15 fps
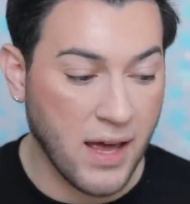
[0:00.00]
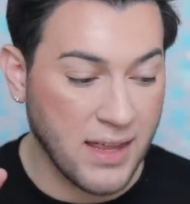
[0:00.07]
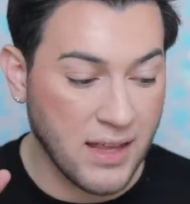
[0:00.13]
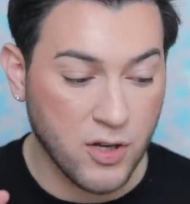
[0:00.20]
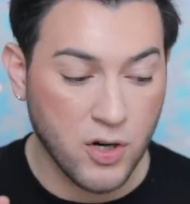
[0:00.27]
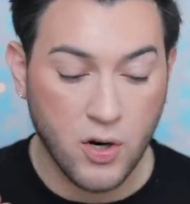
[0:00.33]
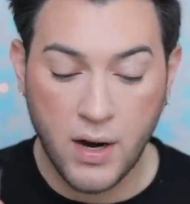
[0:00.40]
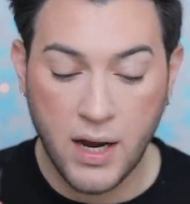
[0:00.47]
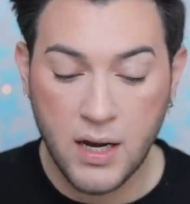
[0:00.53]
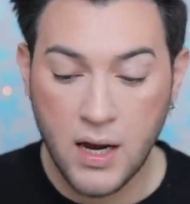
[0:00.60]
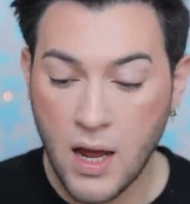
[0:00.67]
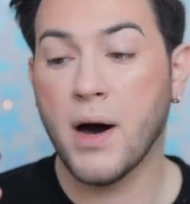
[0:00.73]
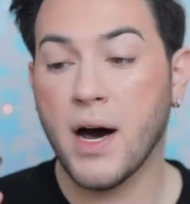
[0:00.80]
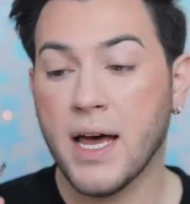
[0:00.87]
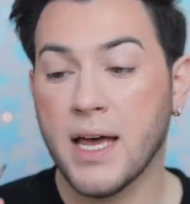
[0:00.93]
I think they're
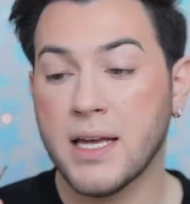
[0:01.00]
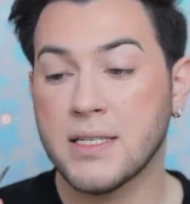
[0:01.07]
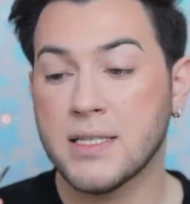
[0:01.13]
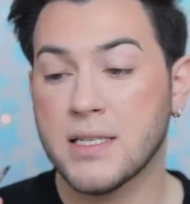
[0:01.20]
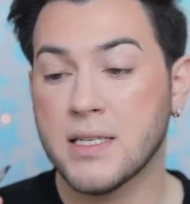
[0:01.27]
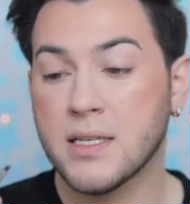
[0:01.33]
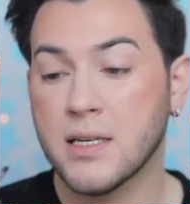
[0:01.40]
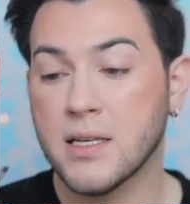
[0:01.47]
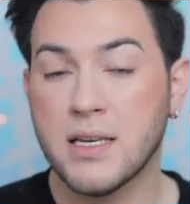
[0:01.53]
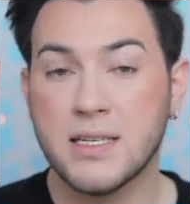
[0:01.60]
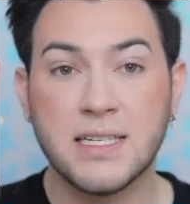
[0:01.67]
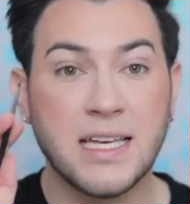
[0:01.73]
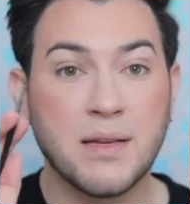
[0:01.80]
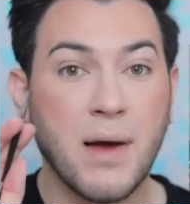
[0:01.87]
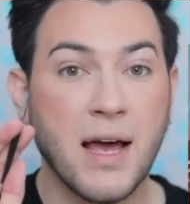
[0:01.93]
great. But this
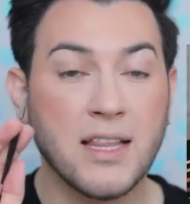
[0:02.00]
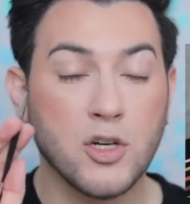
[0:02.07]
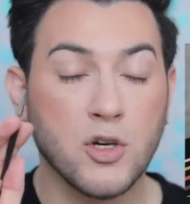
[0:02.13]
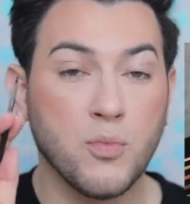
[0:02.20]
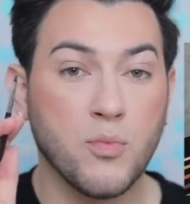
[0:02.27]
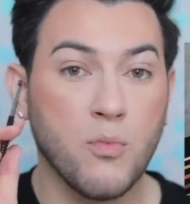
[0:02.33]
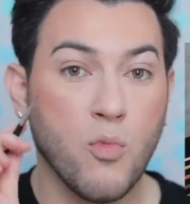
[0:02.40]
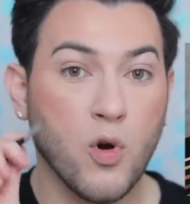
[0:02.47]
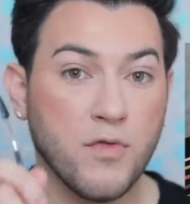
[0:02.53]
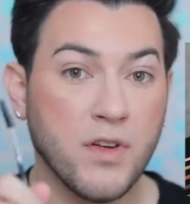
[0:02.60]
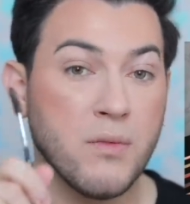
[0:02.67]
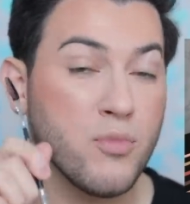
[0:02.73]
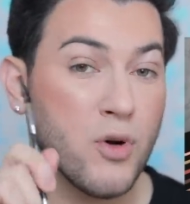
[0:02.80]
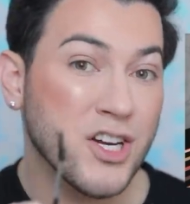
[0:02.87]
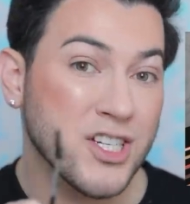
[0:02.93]
is in my little
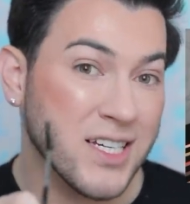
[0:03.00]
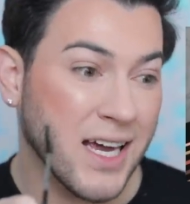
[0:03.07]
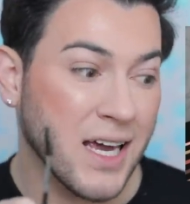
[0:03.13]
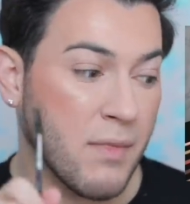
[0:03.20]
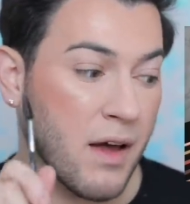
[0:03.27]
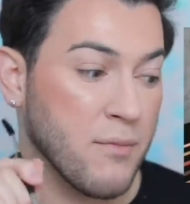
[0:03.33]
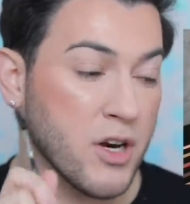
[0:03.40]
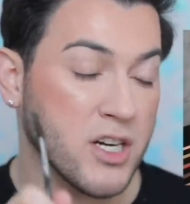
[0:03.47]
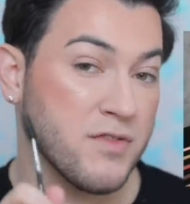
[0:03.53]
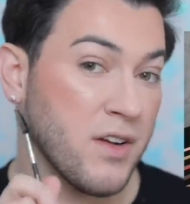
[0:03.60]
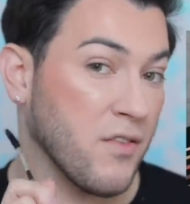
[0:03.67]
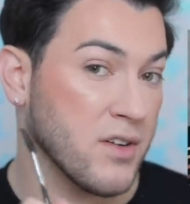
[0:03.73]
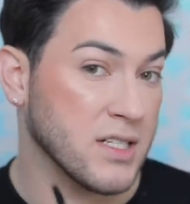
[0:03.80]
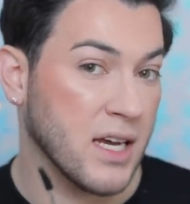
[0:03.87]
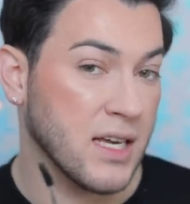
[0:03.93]
Morphe brush kit, my brush
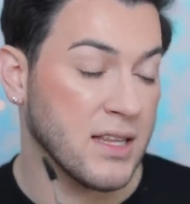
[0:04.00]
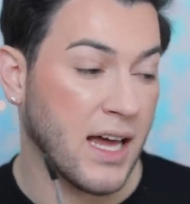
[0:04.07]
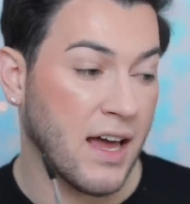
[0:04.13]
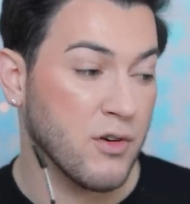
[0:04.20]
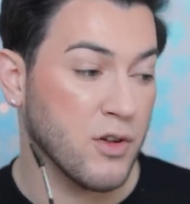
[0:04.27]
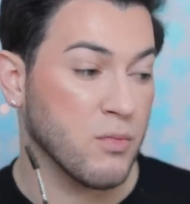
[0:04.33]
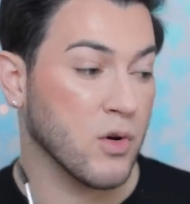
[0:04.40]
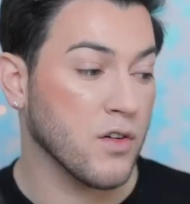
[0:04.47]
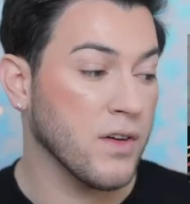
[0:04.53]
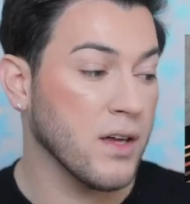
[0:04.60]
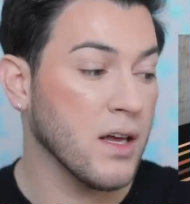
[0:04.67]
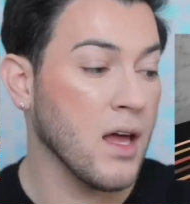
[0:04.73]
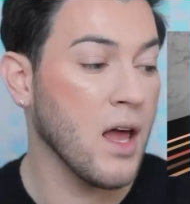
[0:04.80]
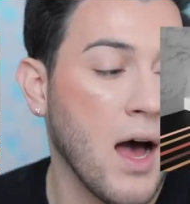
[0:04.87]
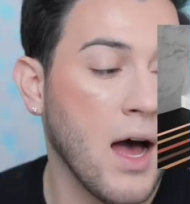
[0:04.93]
favorites kit that I have with Morphe.